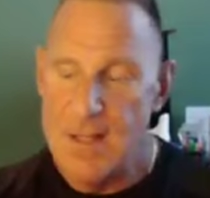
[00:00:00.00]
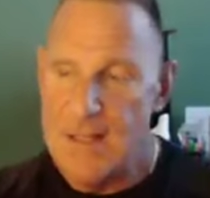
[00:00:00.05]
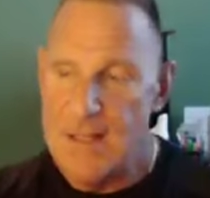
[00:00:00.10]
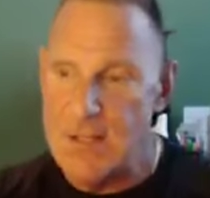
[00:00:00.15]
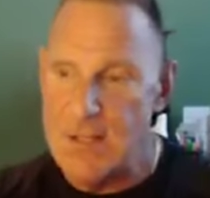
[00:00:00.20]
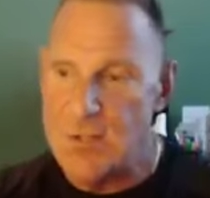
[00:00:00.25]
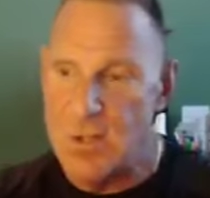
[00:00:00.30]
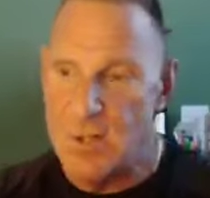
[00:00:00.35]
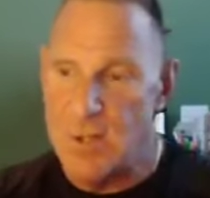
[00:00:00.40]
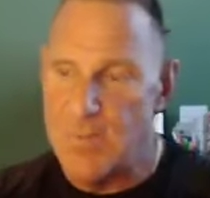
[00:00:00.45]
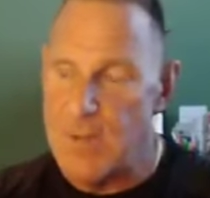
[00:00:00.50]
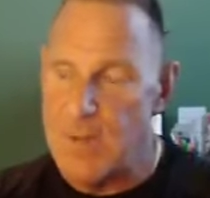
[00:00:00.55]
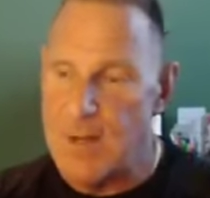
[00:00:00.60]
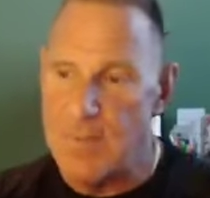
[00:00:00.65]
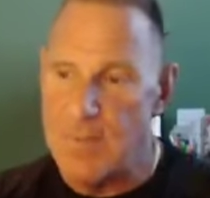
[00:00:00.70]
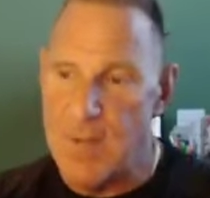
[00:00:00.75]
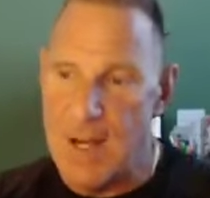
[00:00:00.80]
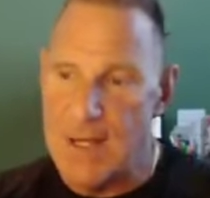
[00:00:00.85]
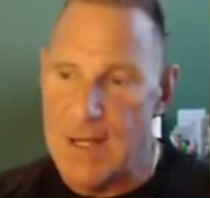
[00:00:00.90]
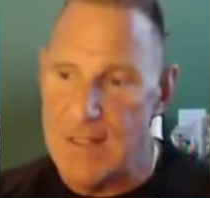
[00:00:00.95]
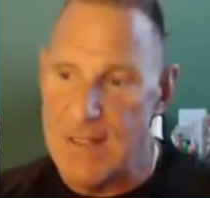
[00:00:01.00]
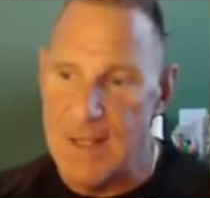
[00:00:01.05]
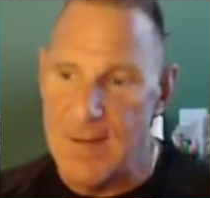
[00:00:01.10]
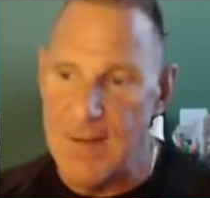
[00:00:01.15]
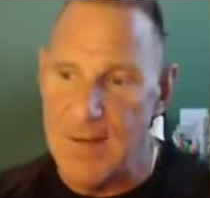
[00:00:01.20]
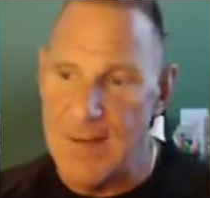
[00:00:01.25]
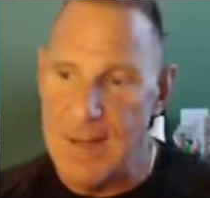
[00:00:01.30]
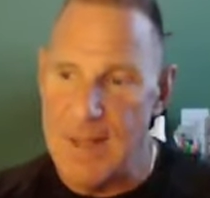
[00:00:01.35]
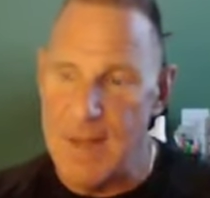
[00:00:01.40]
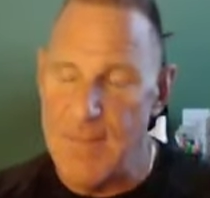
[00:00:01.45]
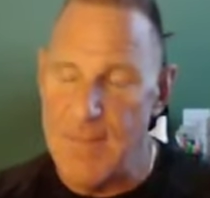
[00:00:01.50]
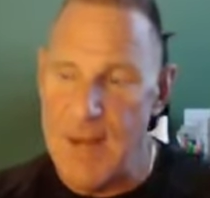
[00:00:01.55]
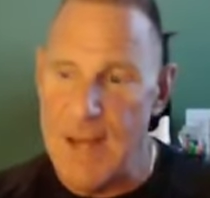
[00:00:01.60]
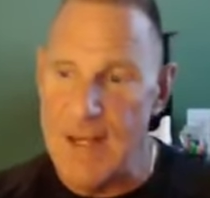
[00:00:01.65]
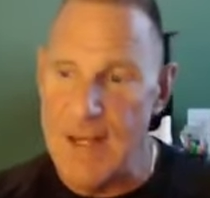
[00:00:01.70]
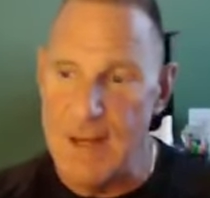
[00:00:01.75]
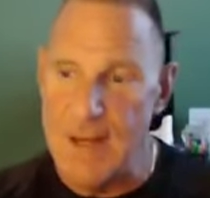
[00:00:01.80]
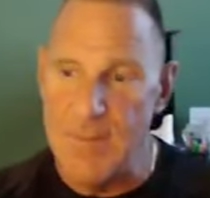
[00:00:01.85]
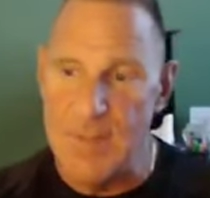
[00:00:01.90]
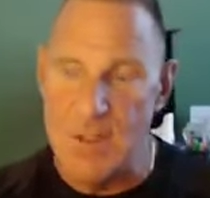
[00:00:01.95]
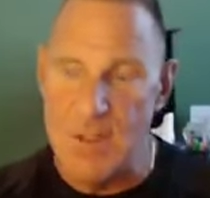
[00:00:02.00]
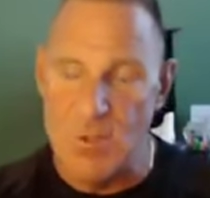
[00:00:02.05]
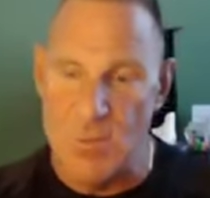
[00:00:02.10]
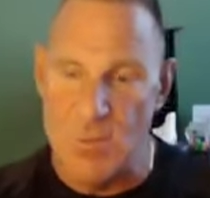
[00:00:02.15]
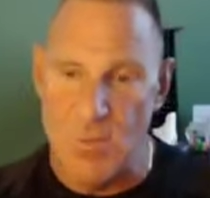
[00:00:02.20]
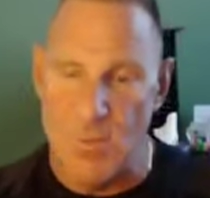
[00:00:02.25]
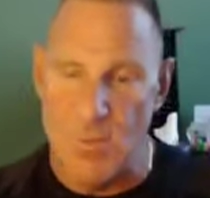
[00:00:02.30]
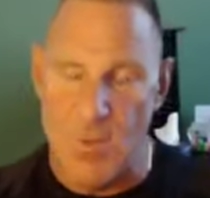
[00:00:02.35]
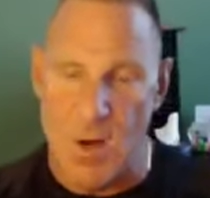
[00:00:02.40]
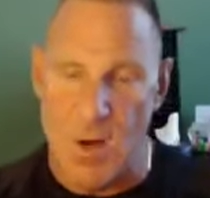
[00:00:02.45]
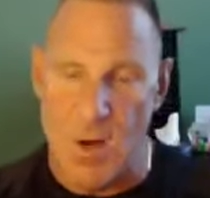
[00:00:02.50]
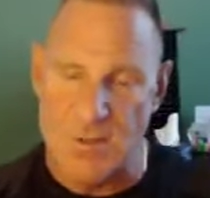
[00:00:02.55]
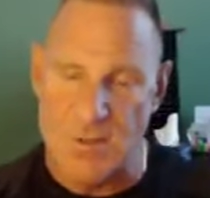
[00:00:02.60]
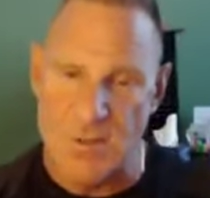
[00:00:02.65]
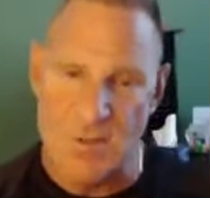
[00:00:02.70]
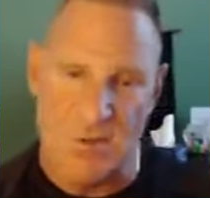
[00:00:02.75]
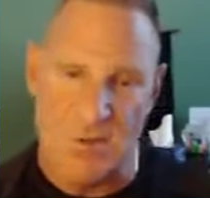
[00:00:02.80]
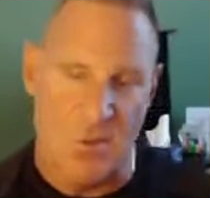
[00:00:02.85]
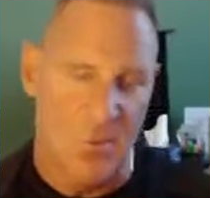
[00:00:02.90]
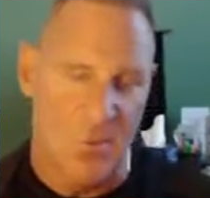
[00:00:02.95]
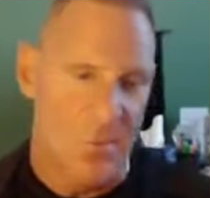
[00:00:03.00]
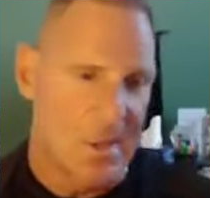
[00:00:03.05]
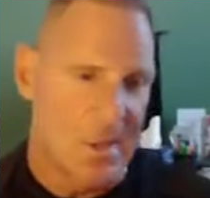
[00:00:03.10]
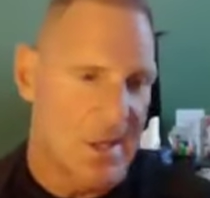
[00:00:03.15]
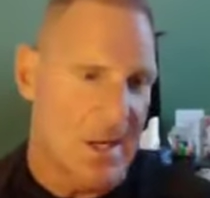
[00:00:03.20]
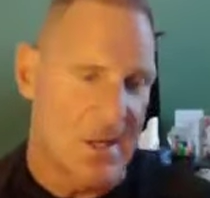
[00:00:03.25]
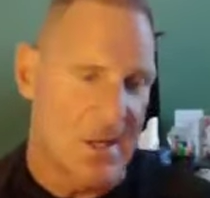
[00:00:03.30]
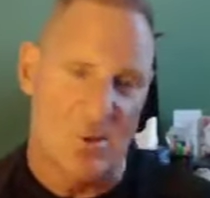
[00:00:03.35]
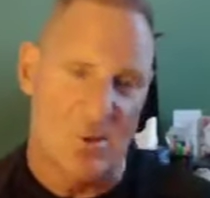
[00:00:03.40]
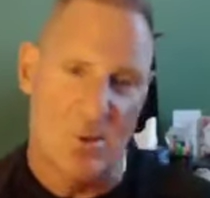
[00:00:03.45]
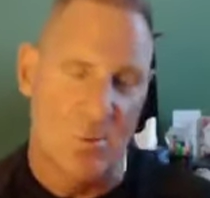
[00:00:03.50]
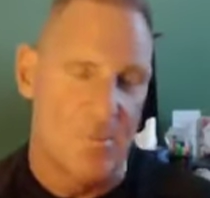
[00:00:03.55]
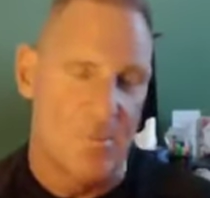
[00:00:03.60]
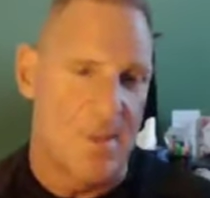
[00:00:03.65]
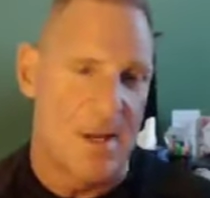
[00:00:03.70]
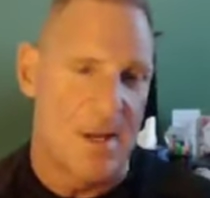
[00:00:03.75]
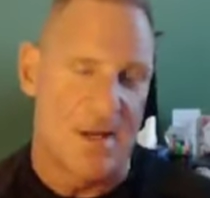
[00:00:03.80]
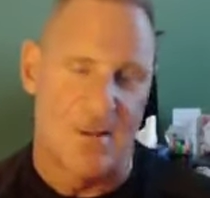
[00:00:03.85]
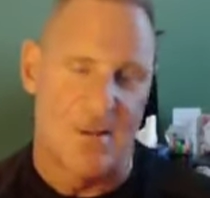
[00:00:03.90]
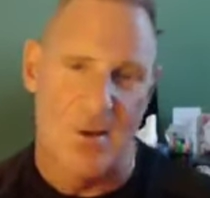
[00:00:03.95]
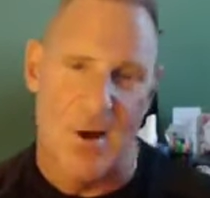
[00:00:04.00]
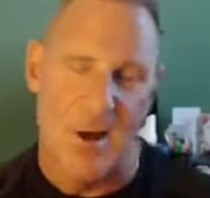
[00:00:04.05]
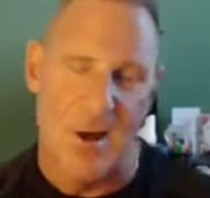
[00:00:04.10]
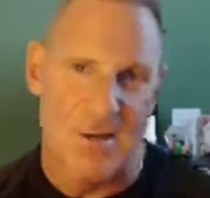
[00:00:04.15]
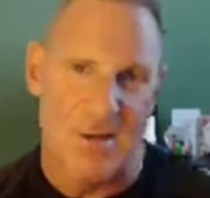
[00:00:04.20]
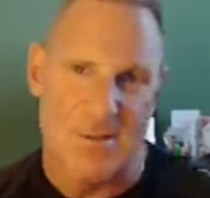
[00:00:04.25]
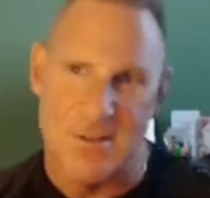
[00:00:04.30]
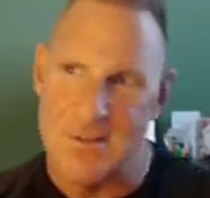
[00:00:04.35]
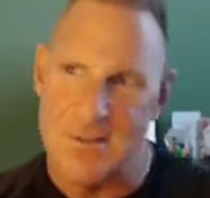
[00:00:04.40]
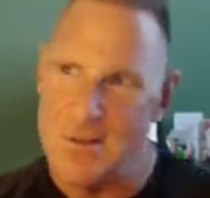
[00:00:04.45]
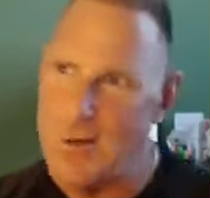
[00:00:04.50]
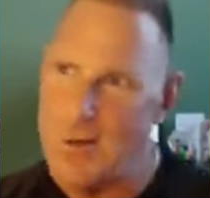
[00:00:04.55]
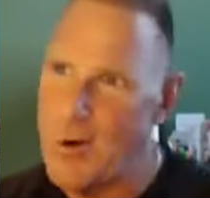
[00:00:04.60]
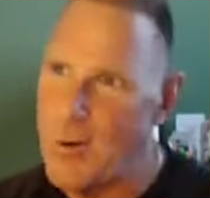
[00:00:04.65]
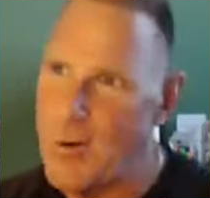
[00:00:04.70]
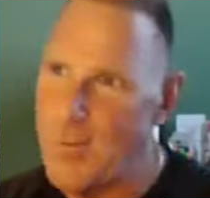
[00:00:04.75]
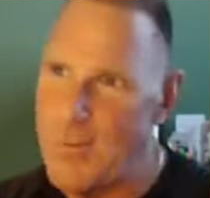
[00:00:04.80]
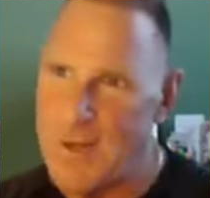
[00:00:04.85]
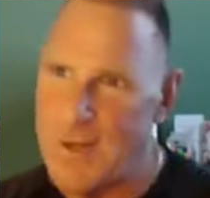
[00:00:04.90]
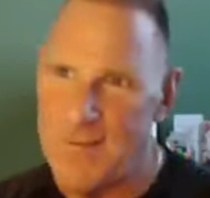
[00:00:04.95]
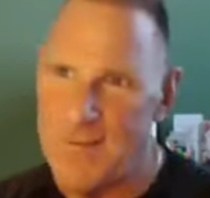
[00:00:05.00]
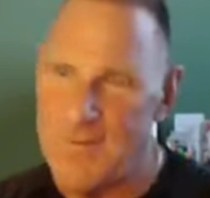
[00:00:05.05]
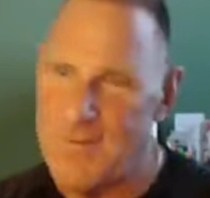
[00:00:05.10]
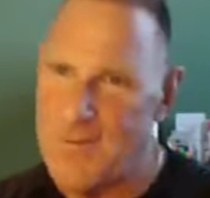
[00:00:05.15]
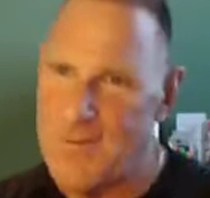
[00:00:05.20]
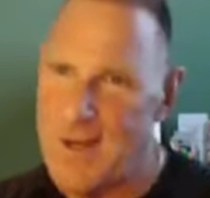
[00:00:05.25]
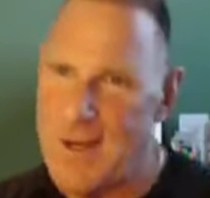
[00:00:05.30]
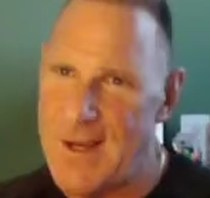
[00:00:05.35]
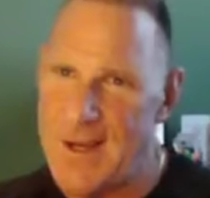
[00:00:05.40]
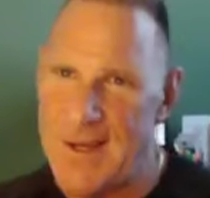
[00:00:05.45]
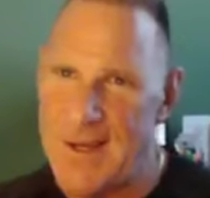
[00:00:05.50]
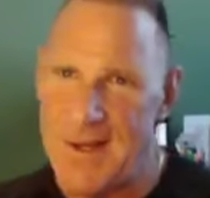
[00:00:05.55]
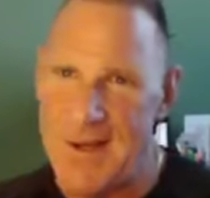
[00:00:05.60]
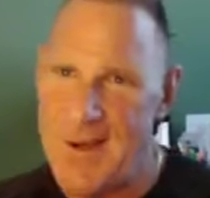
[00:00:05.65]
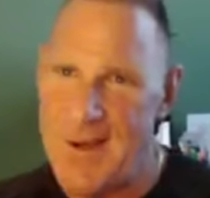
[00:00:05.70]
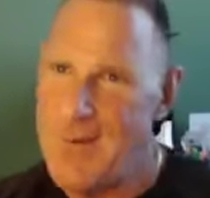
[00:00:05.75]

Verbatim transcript: took Big Mike and they, they made him into a monster. So we got two big dogs in Kobe and Finn.